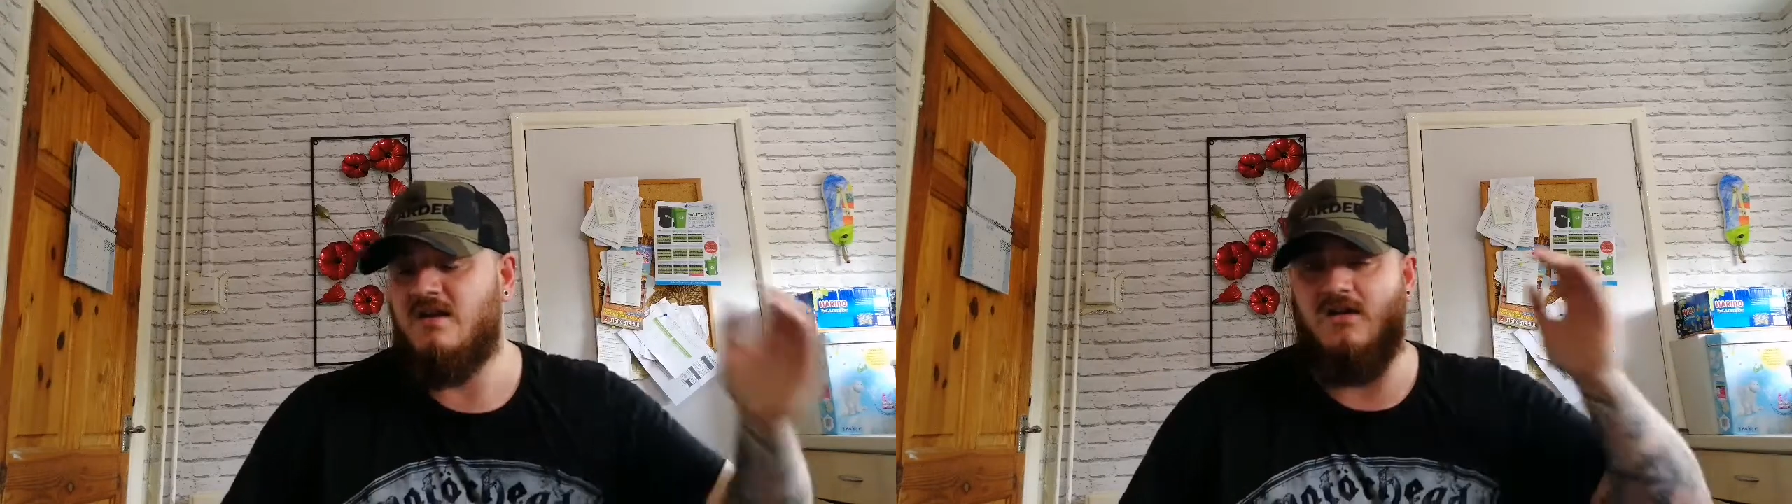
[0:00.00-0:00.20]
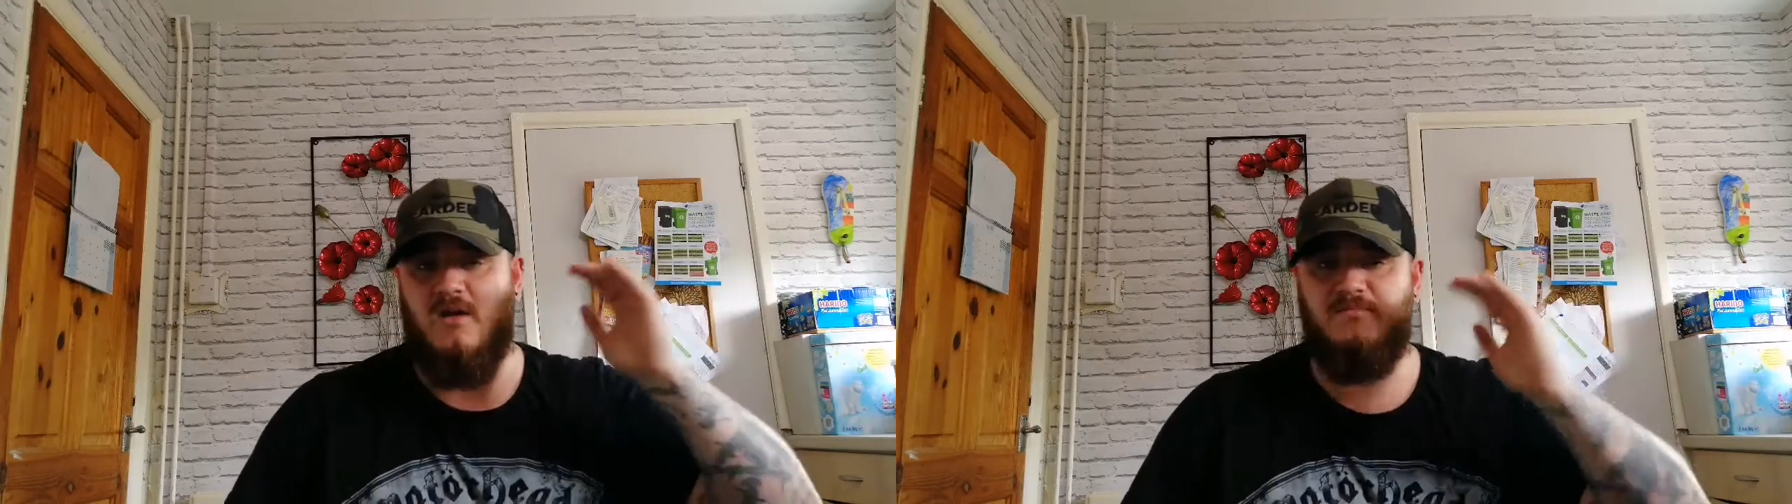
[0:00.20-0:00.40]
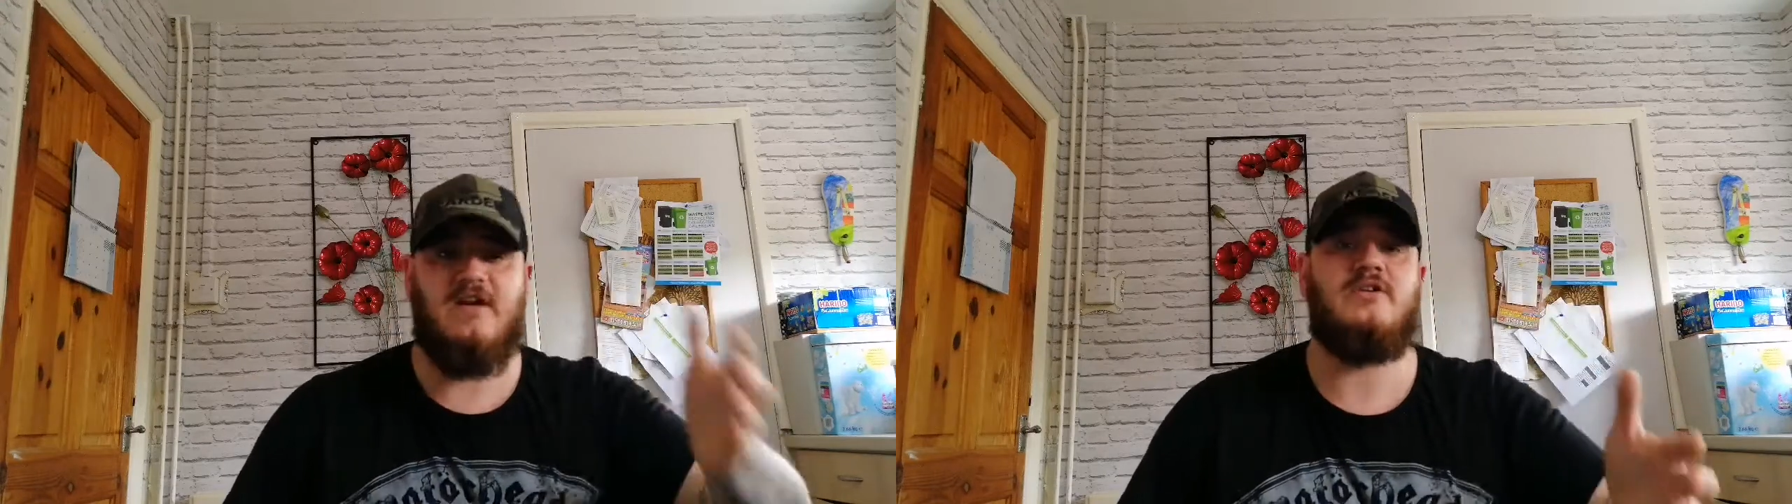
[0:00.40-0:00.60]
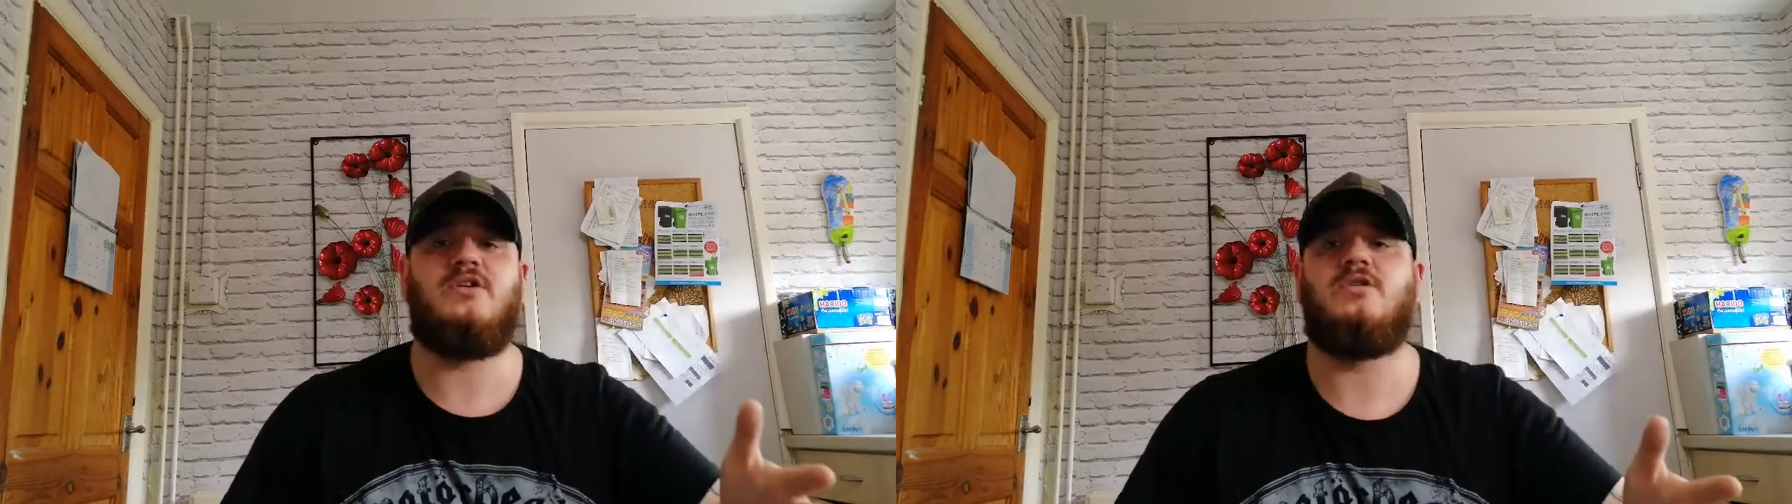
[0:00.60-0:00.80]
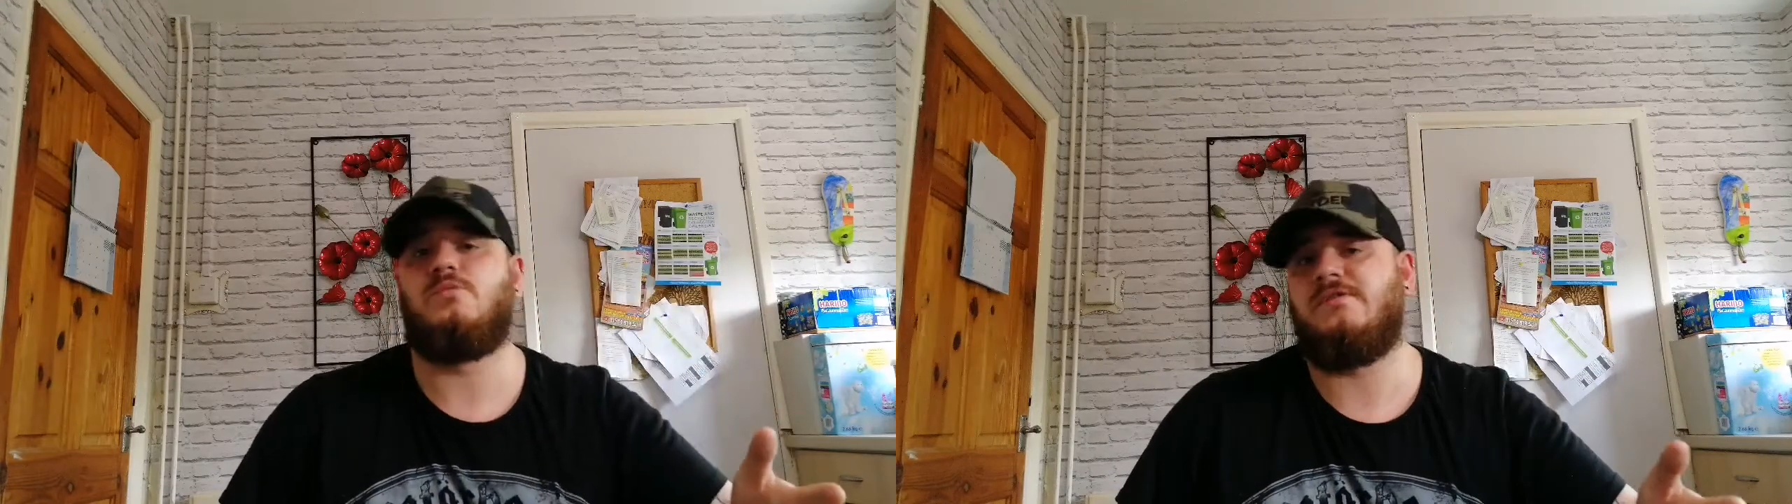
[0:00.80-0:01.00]
I'm very
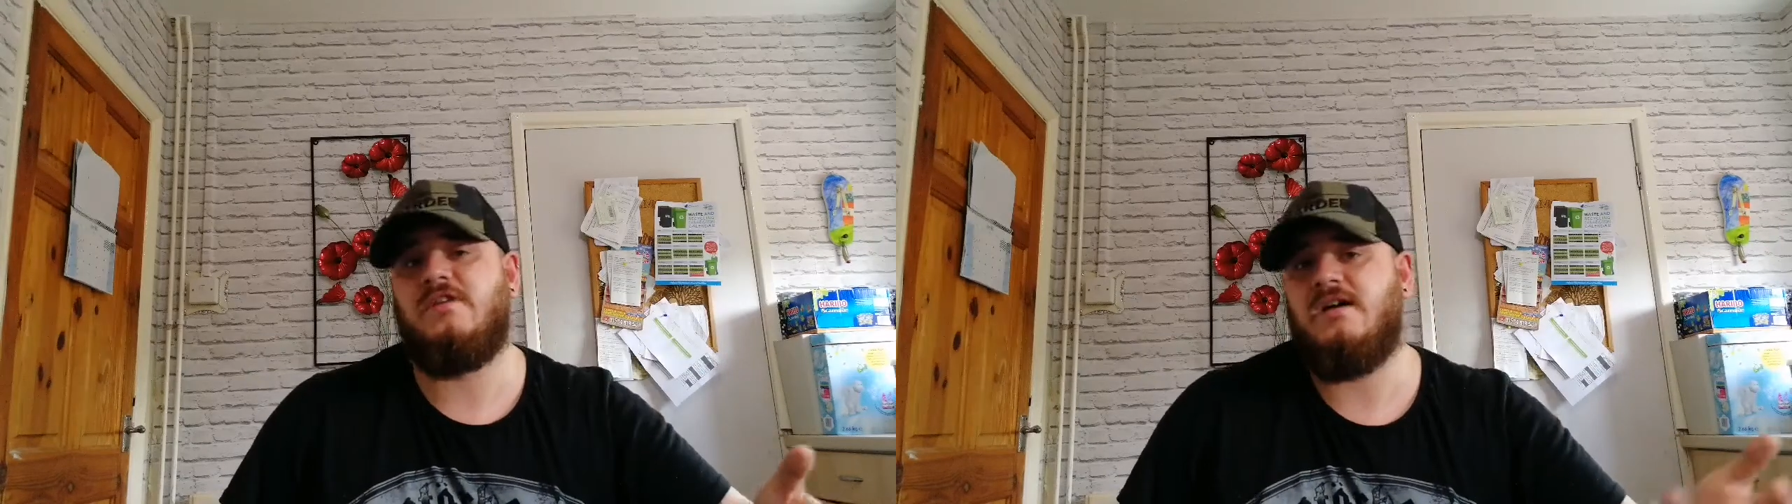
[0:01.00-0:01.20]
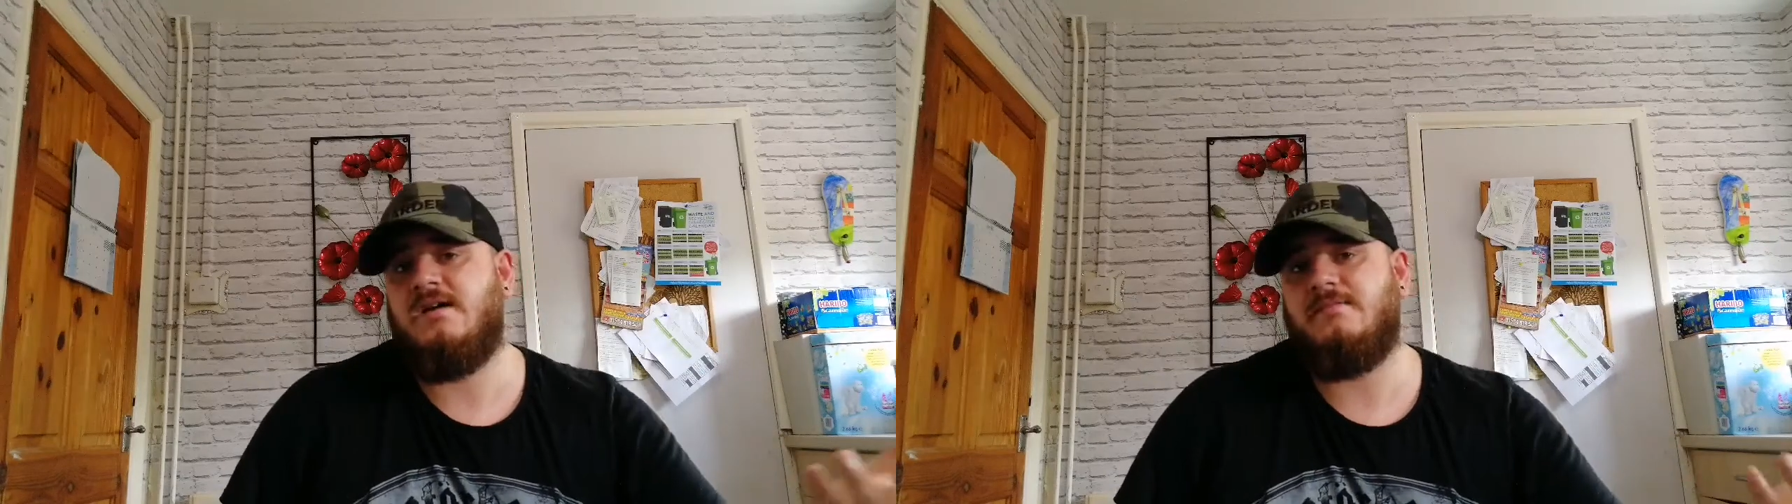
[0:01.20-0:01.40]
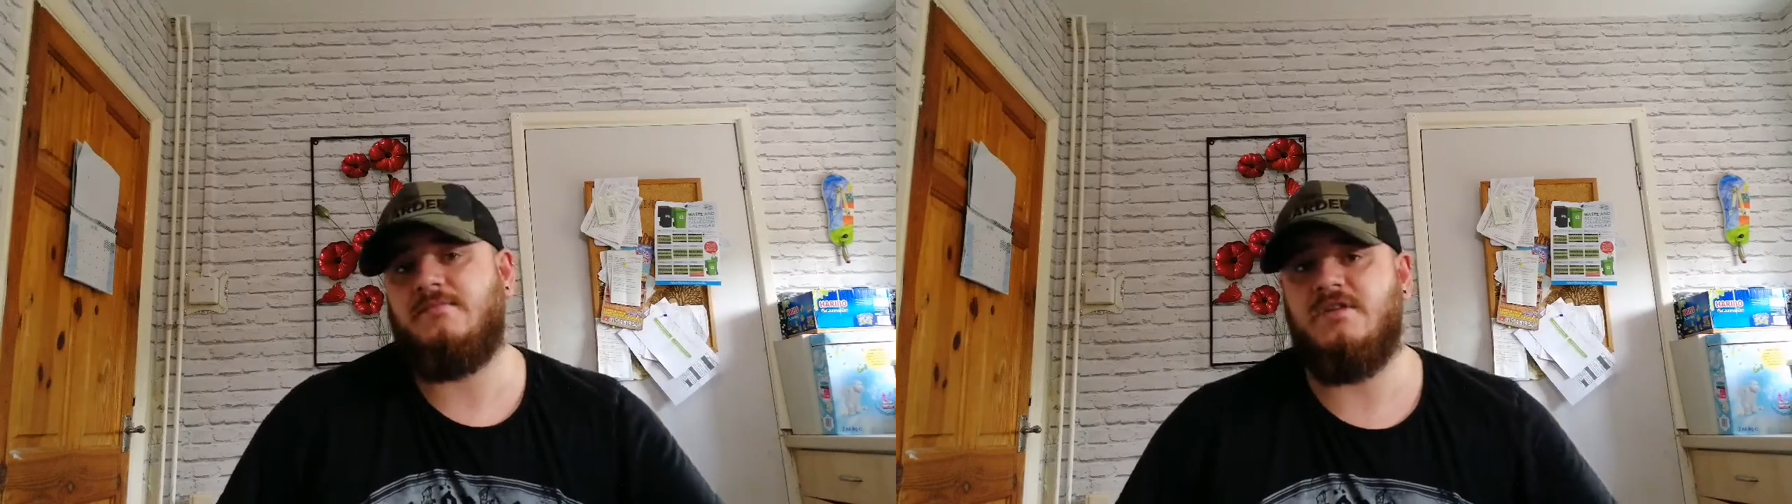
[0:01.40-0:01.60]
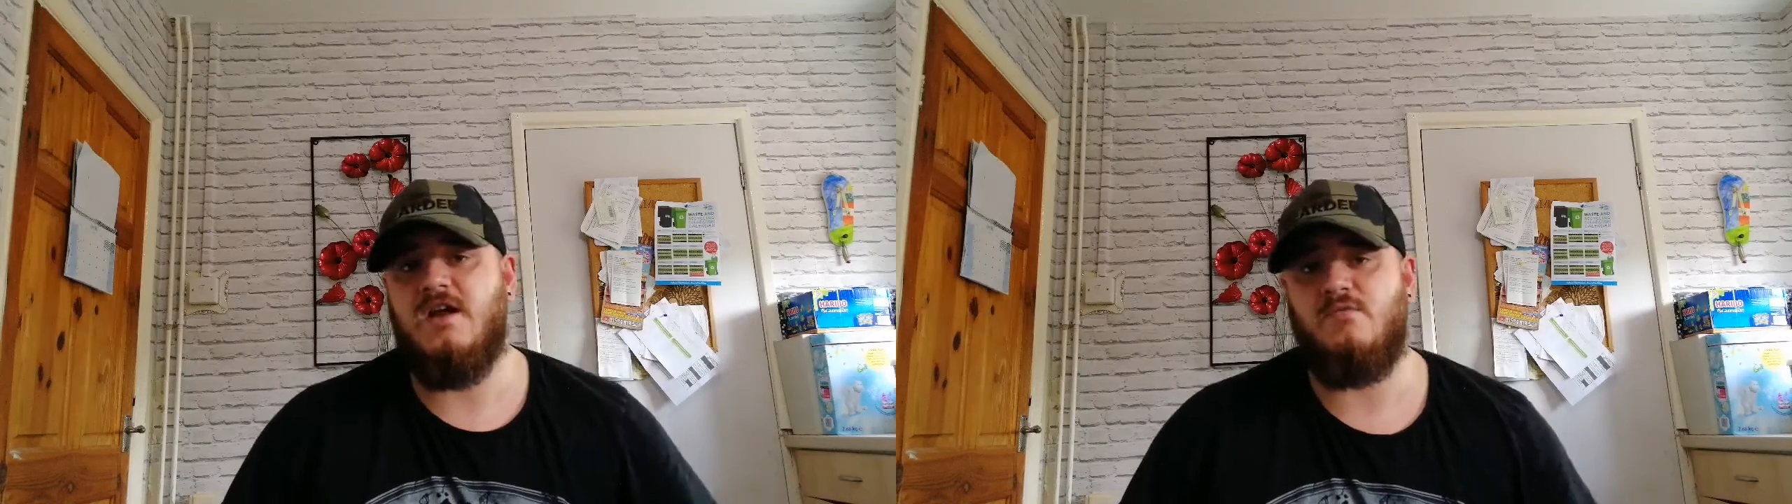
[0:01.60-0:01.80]
good with, you know,